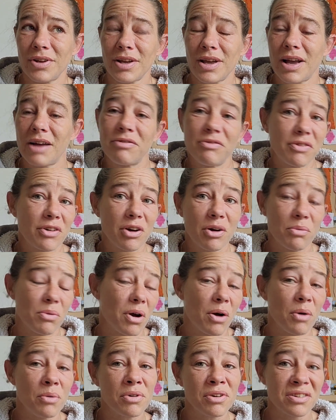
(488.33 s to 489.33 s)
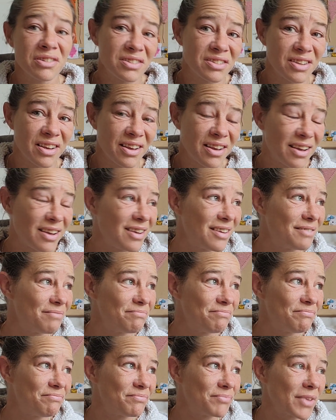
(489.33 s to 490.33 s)
I forgot what I was going to say
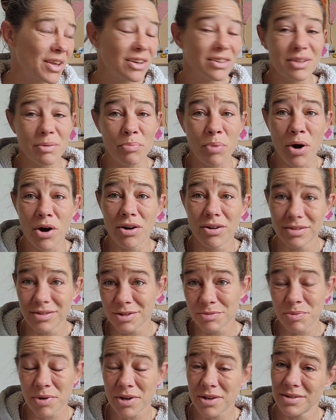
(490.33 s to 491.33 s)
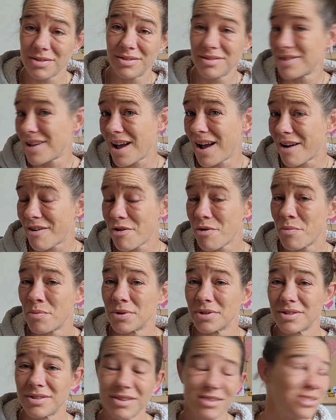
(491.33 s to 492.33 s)
because I paused because Harry
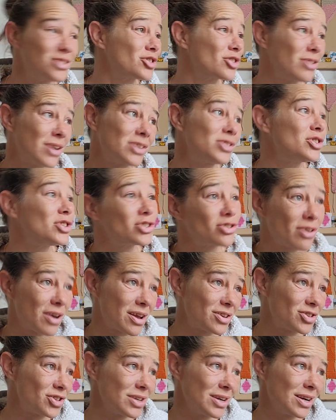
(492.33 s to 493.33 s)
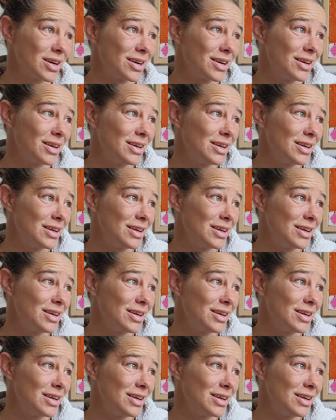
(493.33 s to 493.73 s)
was scratching.